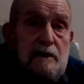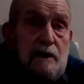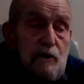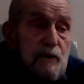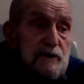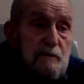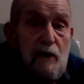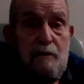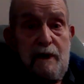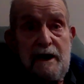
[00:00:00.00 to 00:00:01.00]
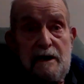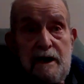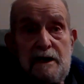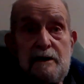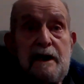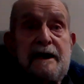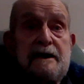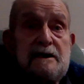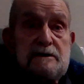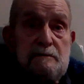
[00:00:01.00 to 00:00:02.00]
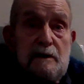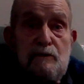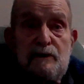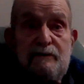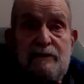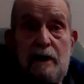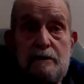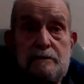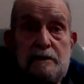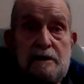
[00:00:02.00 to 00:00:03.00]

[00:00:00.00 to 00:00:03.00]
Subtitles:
which my mate Len Lancaster would have known.